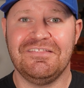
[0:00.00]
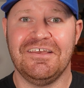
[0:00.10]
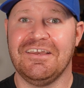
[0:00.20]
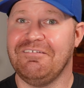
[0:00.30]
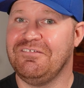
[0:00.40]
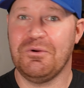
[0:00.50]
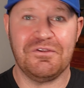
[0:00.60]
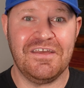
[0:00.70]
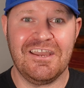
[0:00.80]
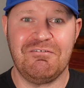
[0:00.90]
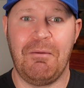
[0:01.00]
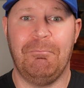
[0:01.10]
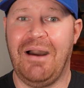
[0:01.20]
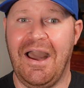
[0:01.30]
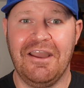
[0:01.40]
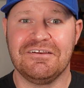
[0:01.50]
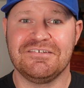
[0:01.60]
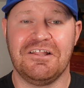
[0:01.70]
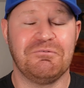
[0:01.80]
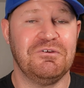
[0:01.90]
thing if you're thinking about buying or
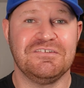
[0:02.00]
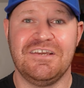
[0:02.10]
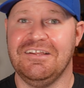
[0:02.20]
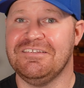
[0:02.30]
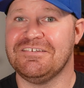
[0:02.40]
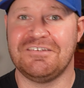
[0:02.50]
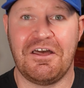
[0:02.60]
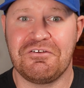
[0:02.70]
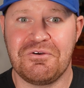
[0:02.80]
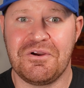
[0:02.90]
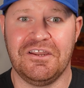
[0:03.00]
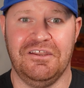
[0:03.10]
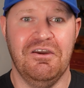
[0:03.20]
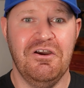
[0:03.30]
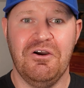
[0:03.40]
selling real estate in Southern Oregon